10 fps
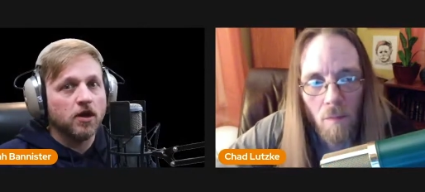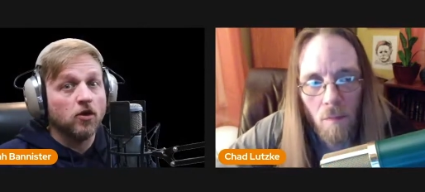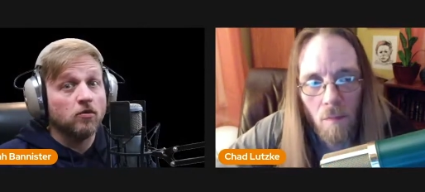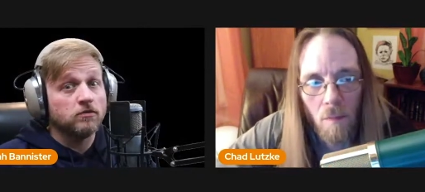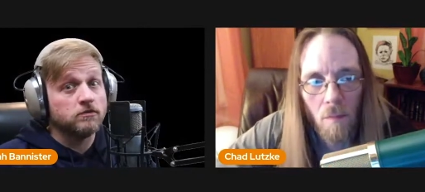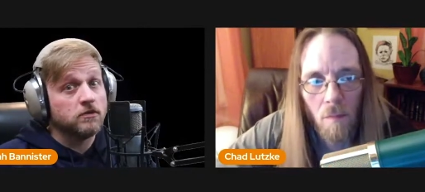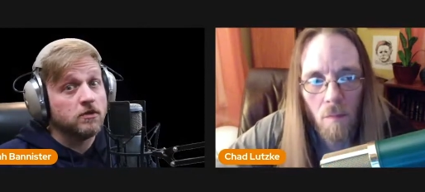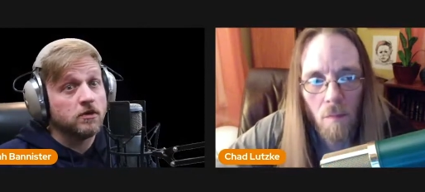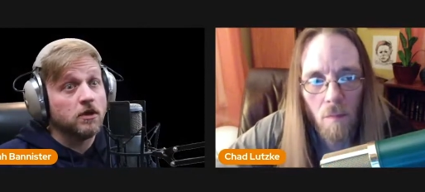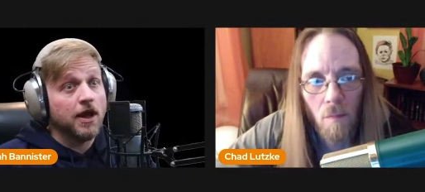Speaker 1: you know,
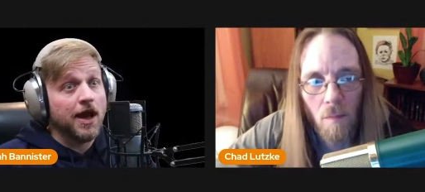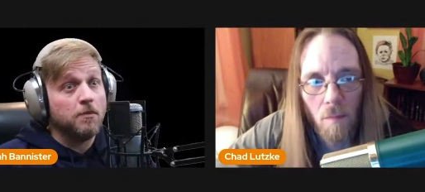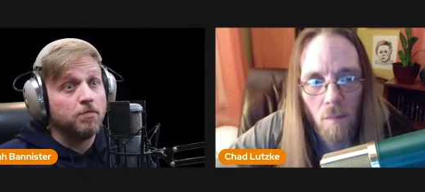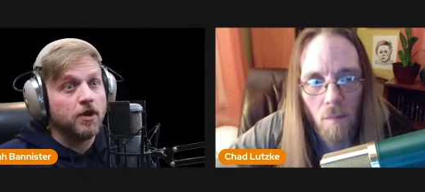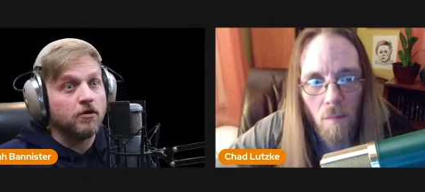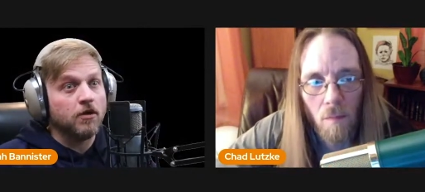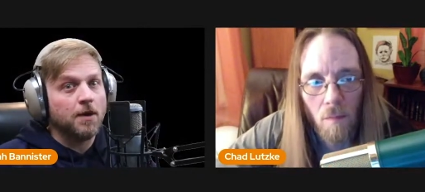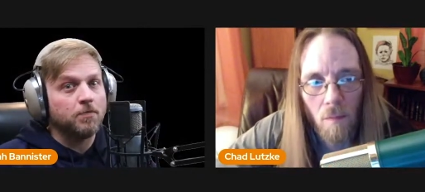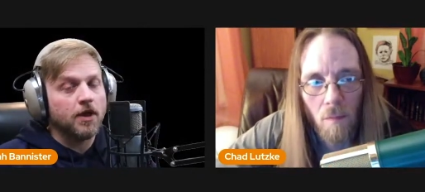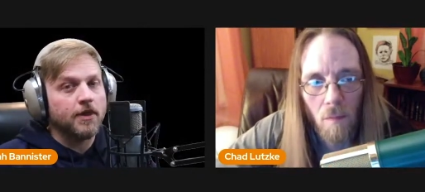the clap and
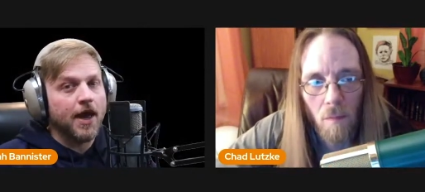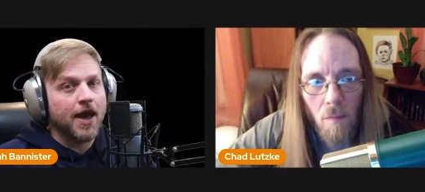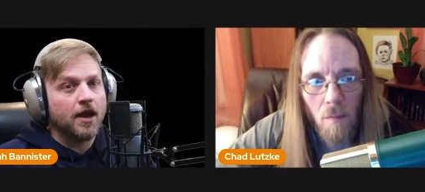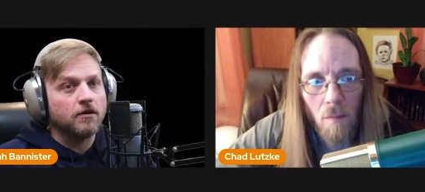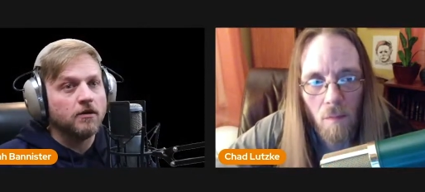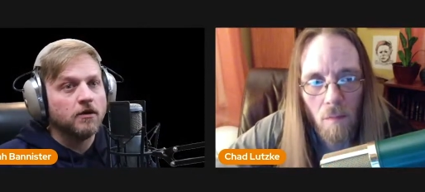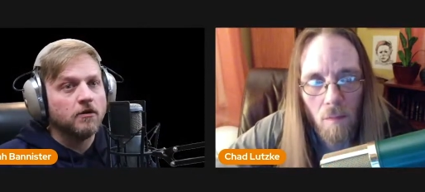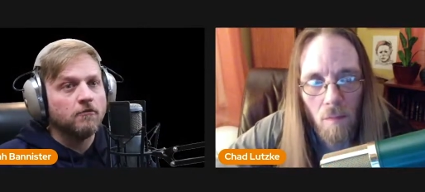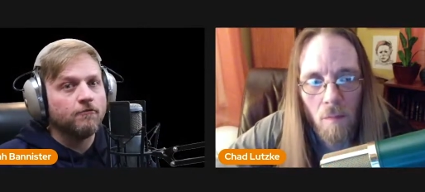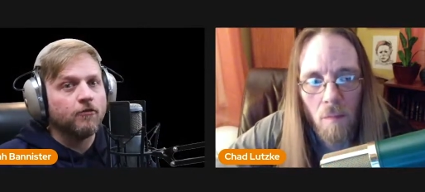crap like that
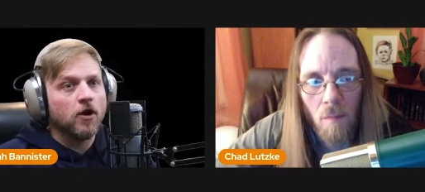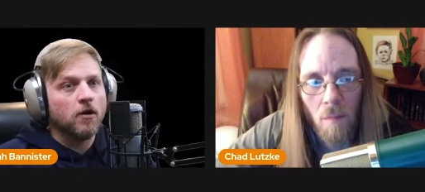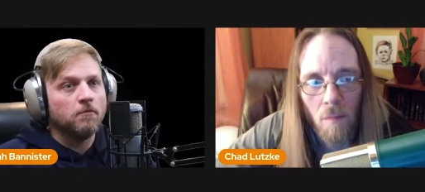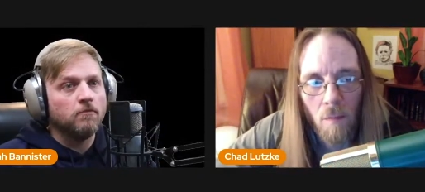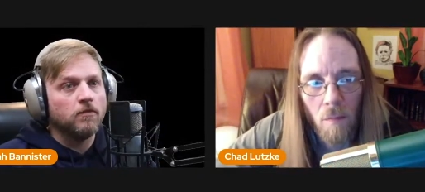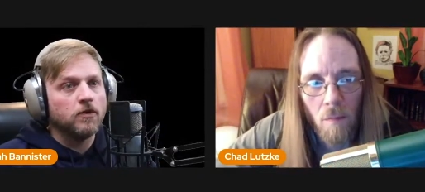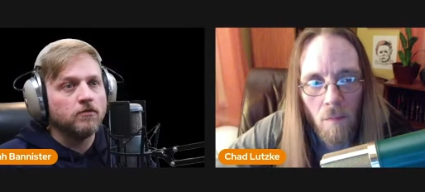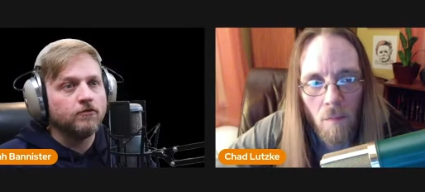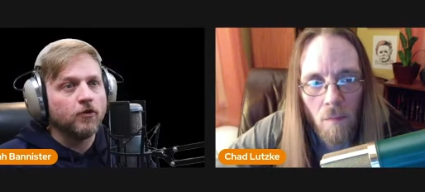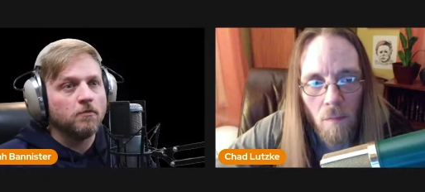from
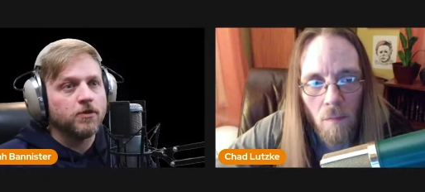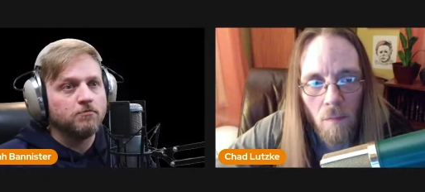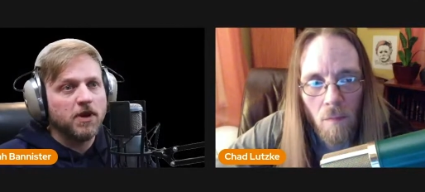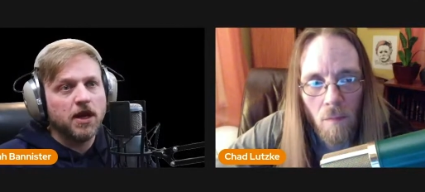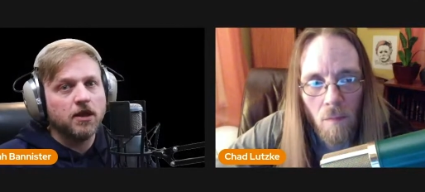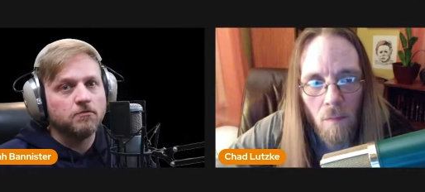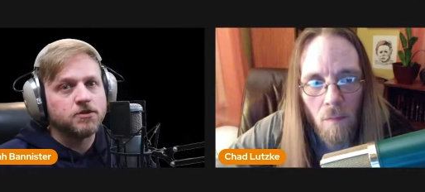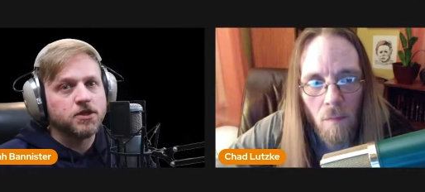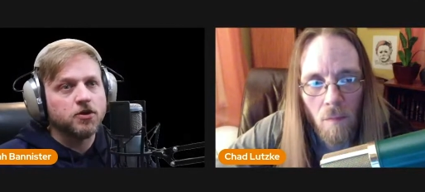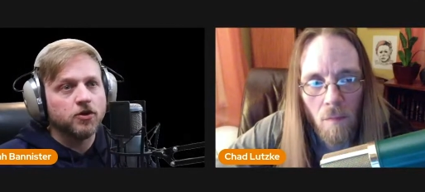from the
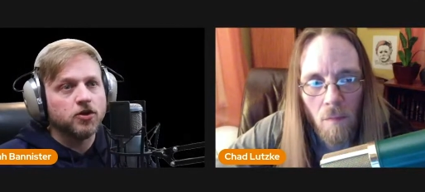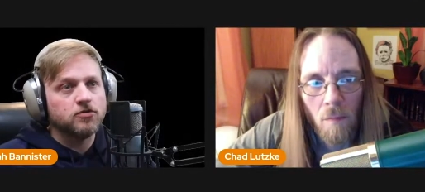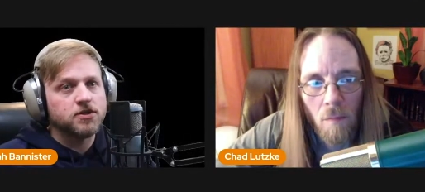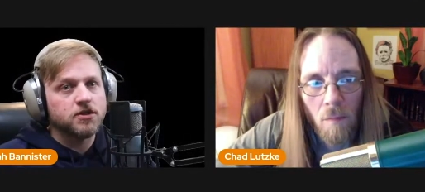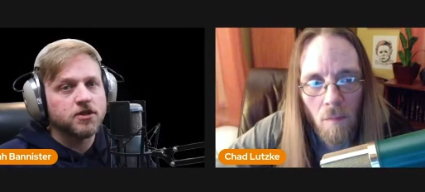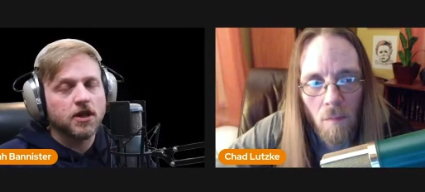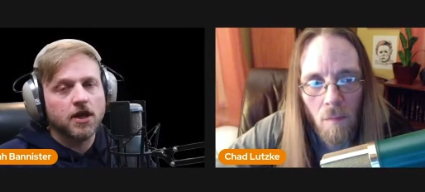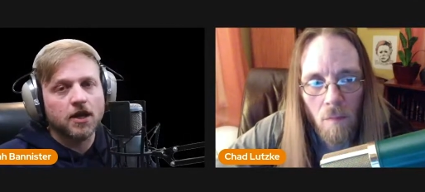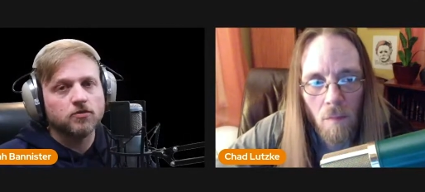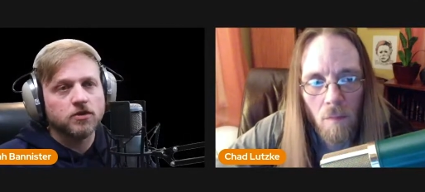mediums that they're using to
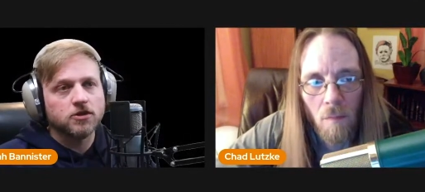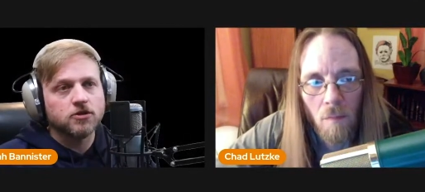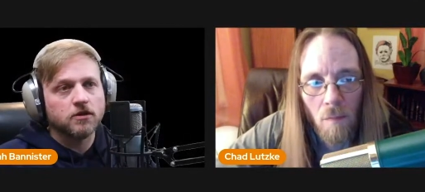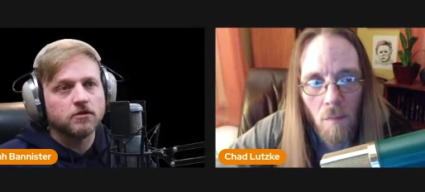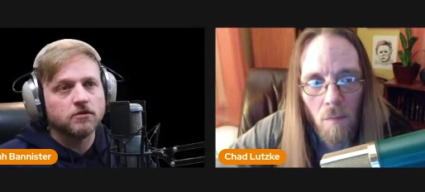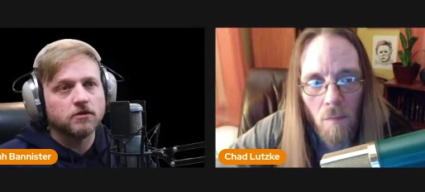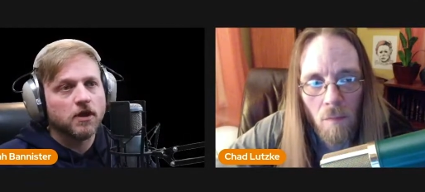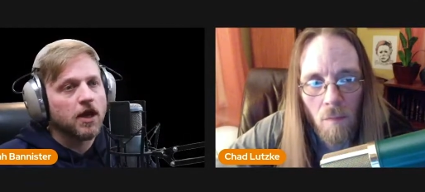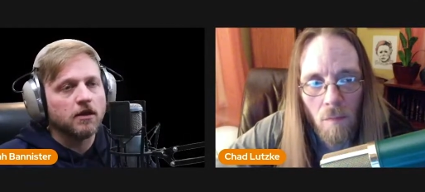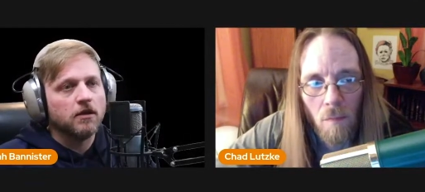connect with each other.
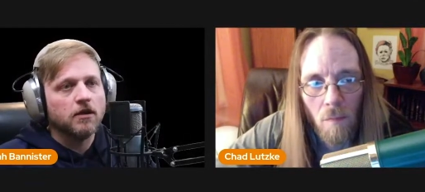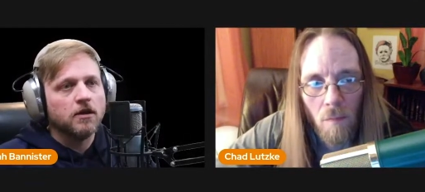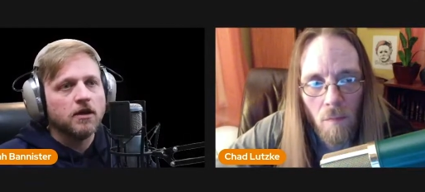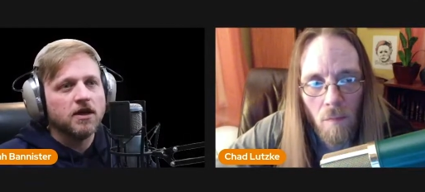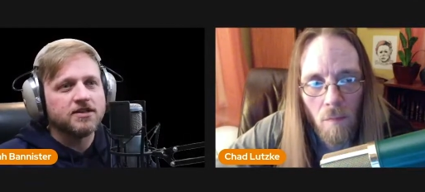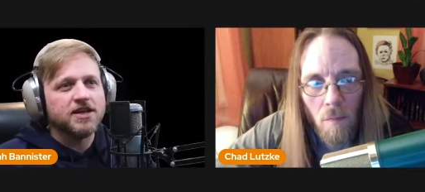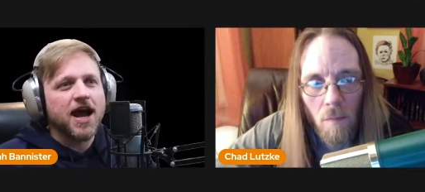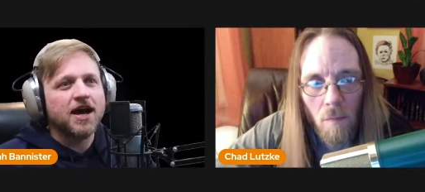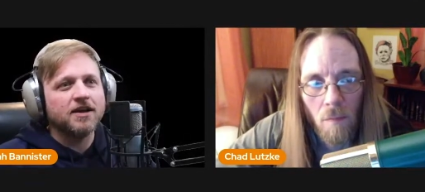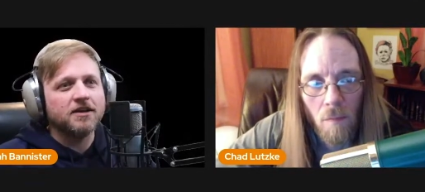Like it's not